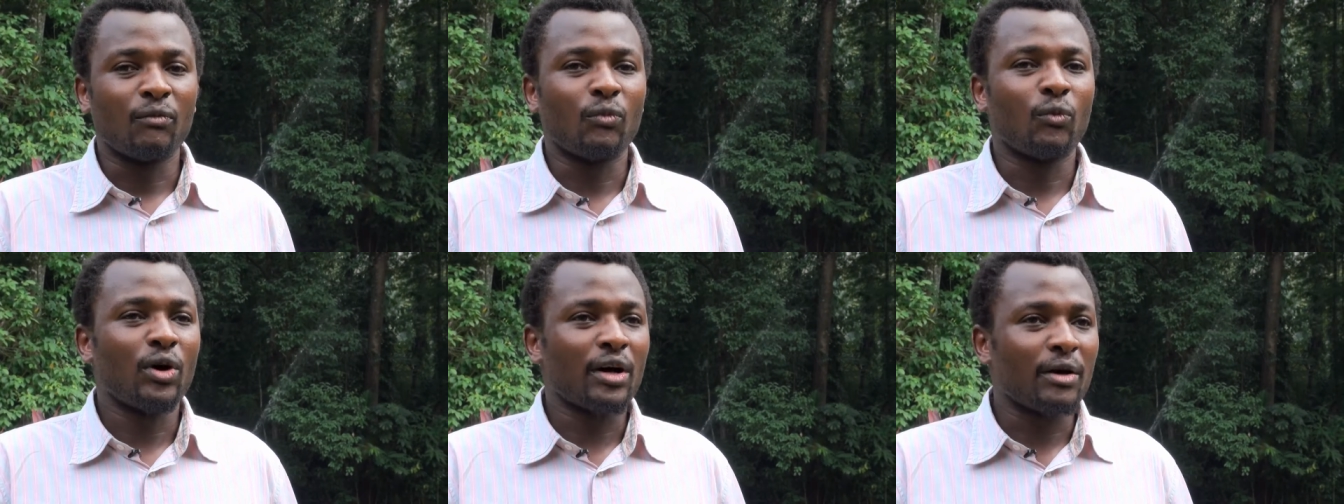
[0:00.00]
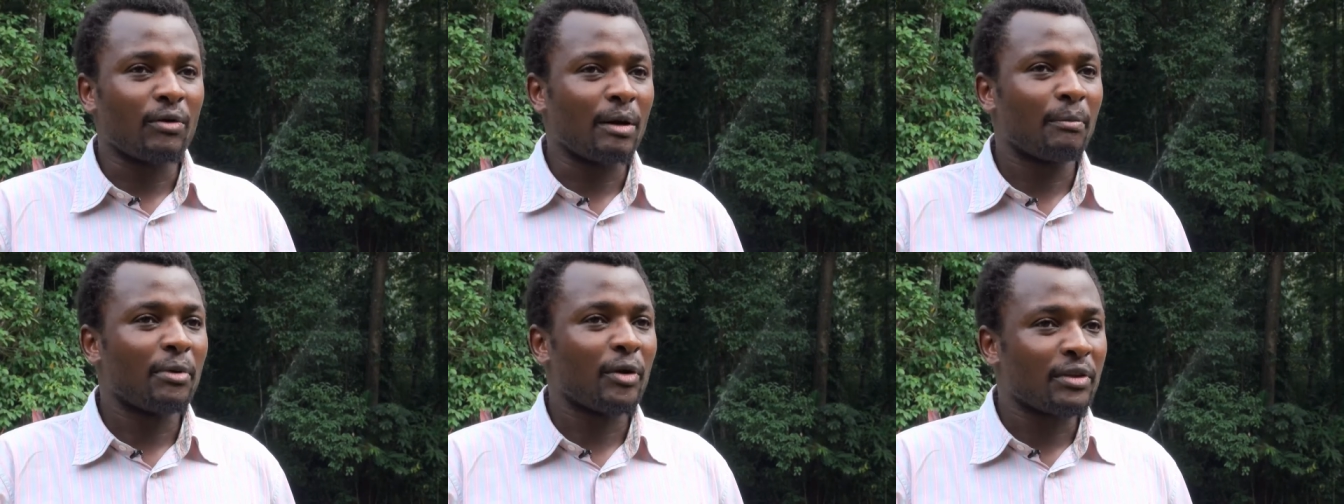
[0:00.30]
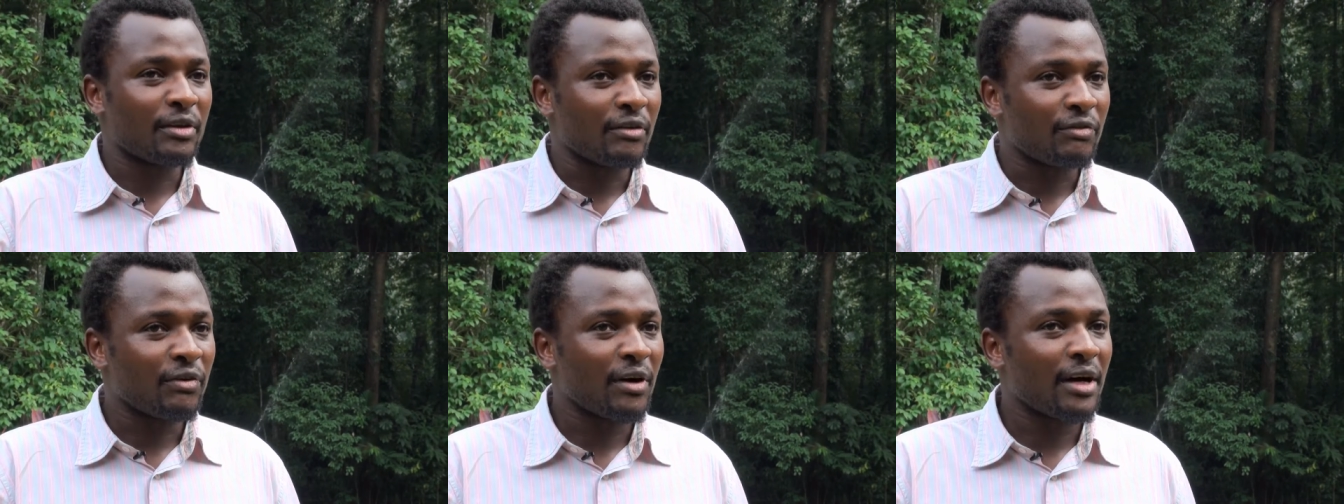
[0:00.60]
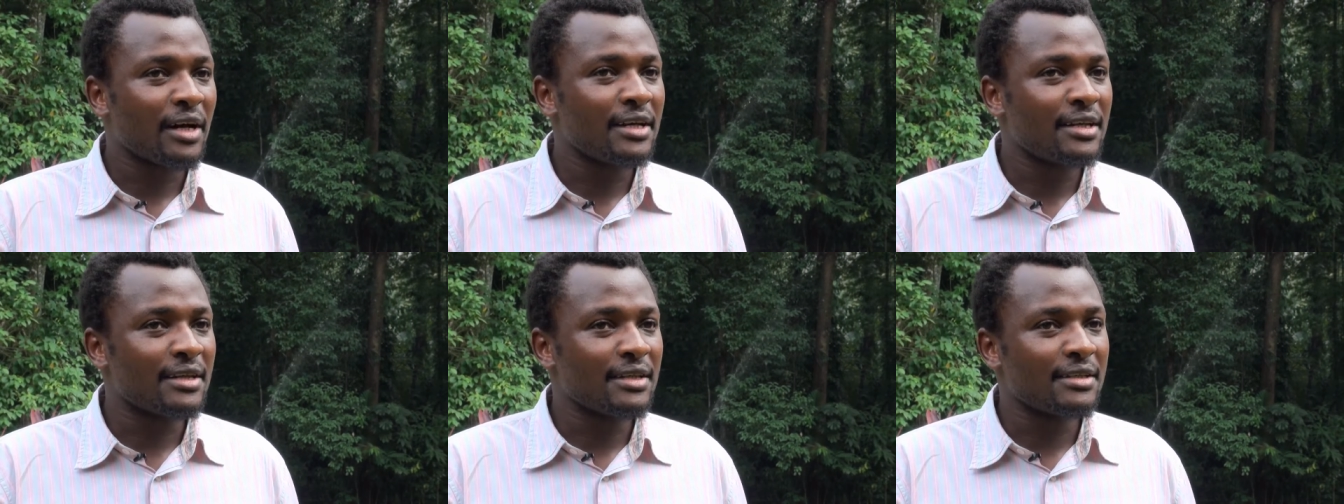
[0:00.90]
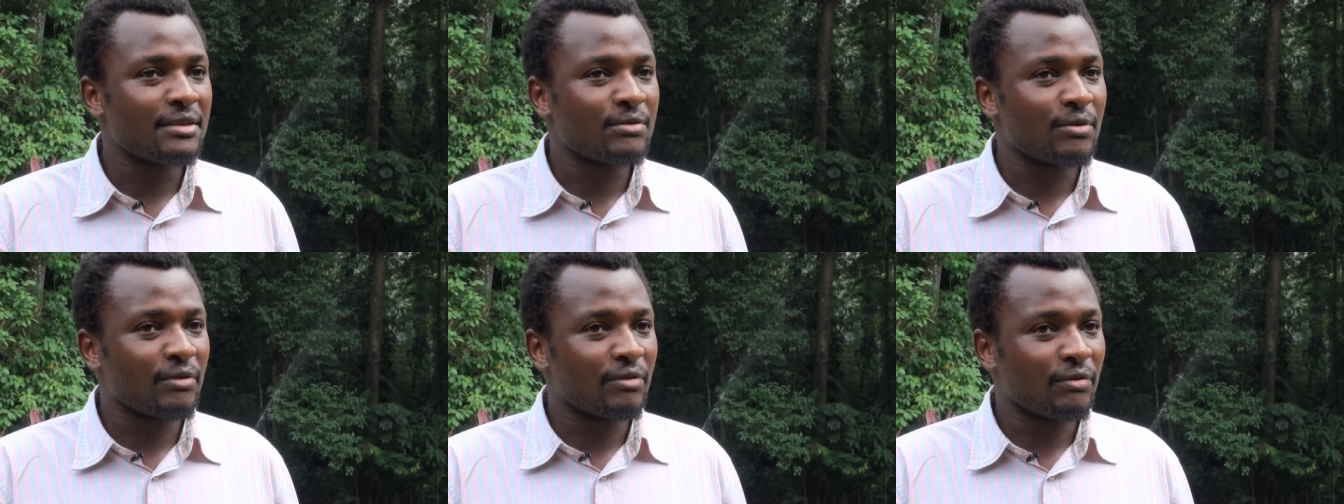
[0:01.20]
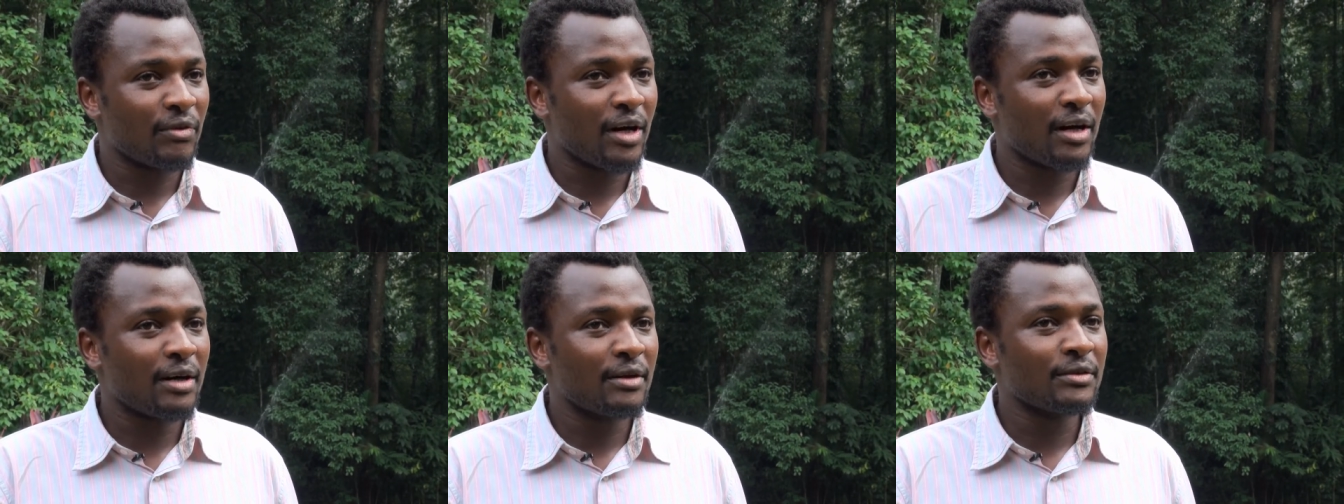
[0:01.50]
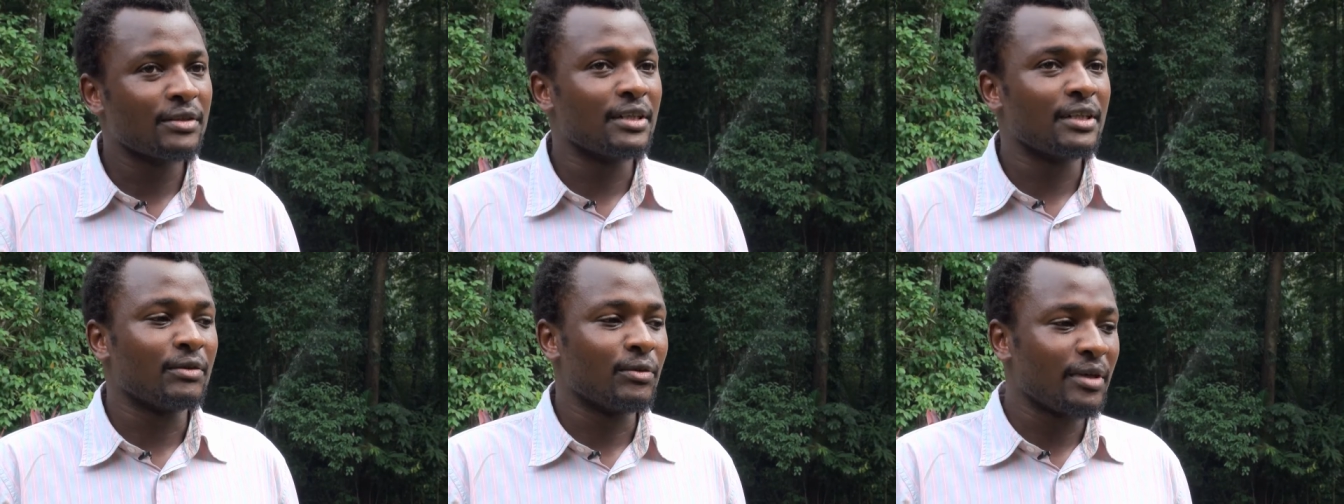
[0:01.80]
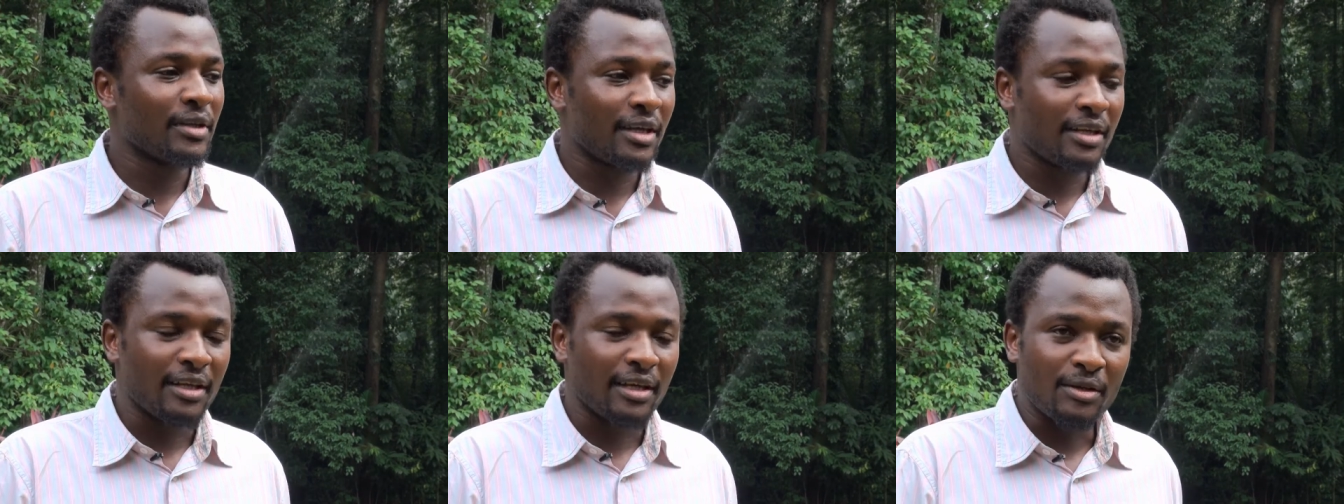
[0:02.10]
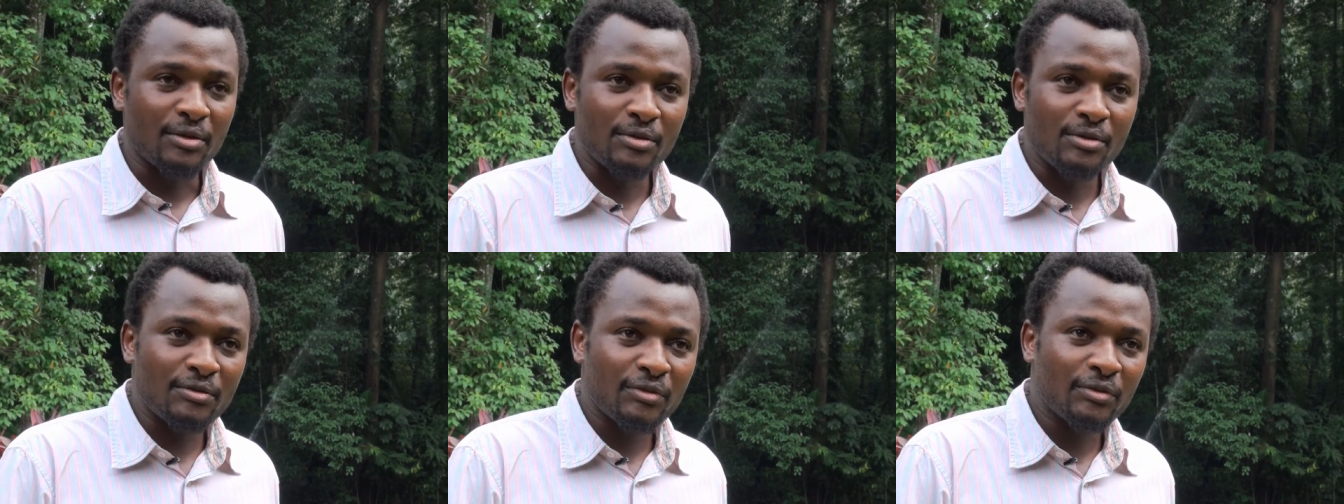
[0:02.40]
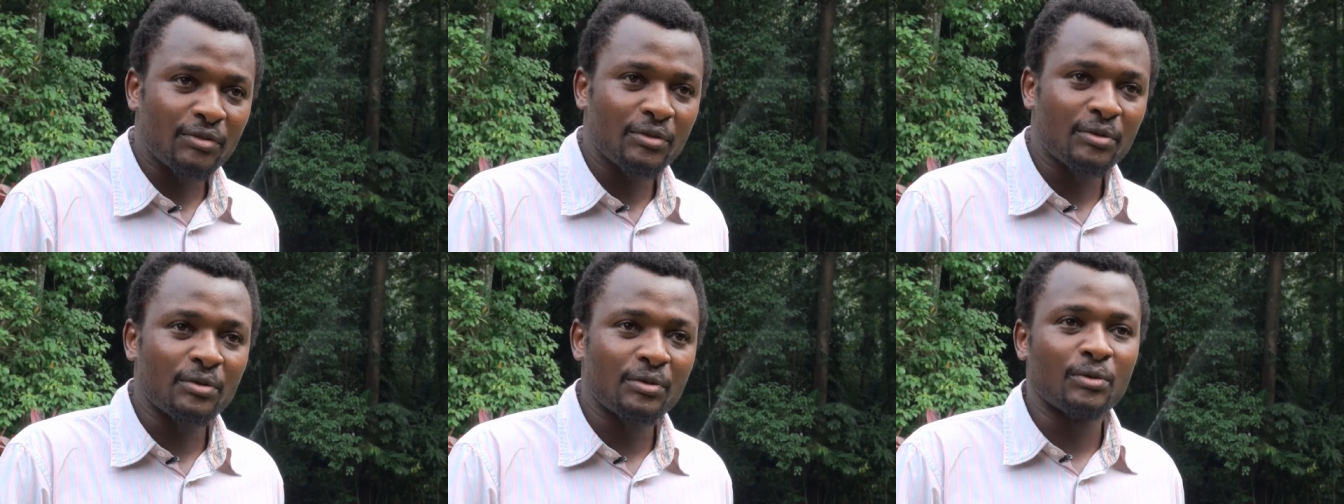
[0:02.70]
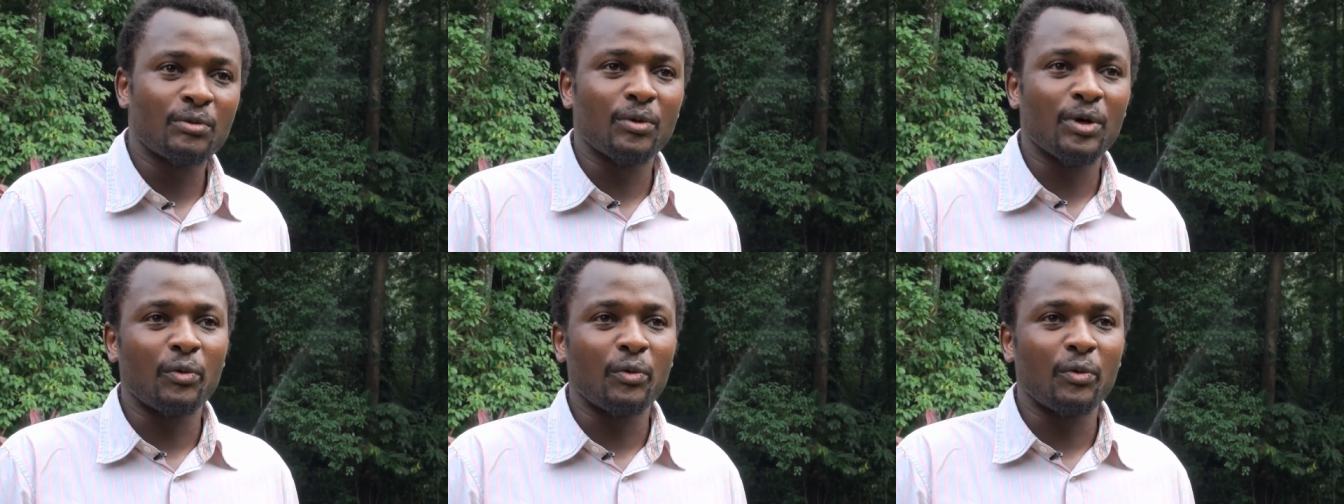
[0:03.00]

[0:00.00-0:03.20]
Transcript: what about the findings we found and whether they're useful,